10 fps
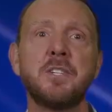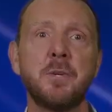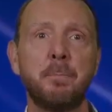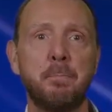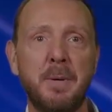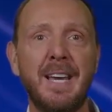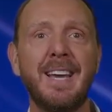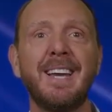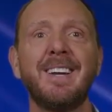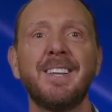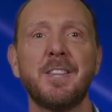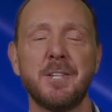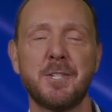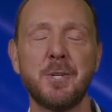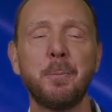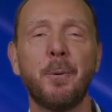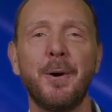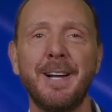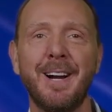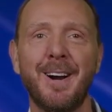to be the
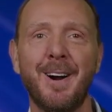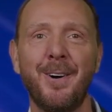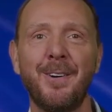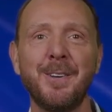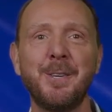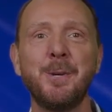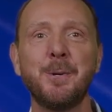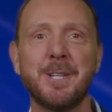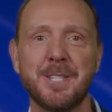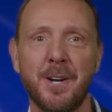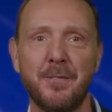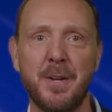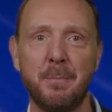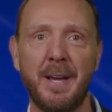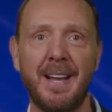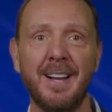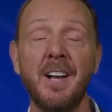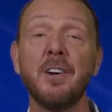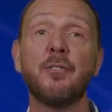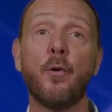superhero you deserve to be
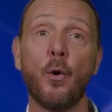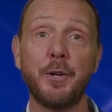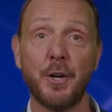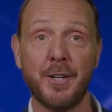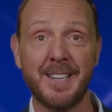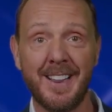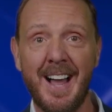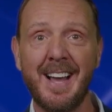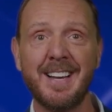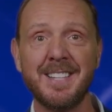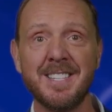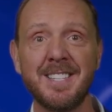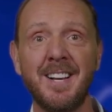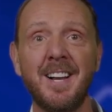for your clients,